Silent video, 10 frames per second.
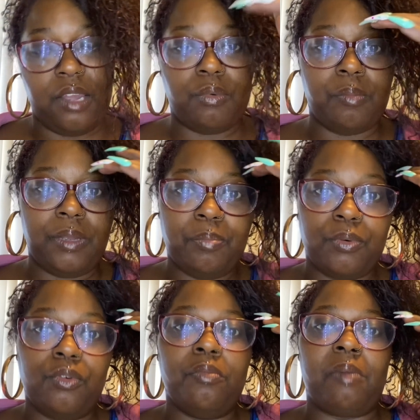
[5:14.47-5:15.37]
what
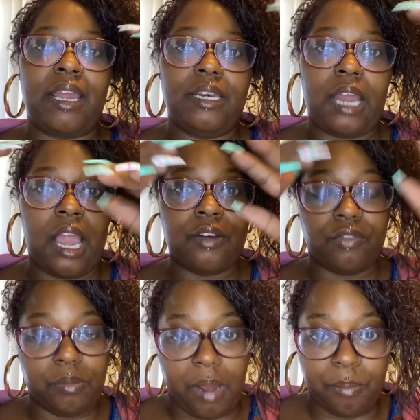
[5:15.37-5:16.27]
people might not
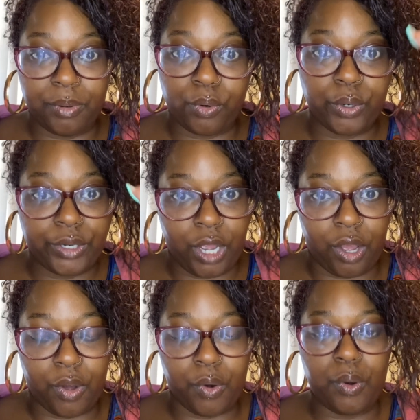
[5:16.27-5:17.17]
remember or
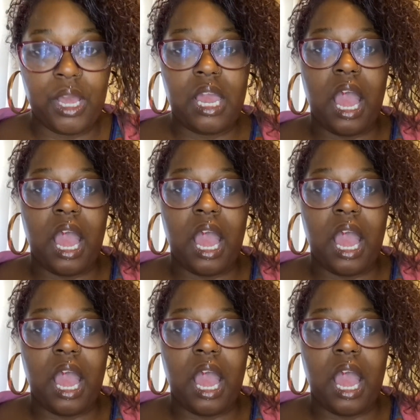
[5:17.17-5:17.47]
know,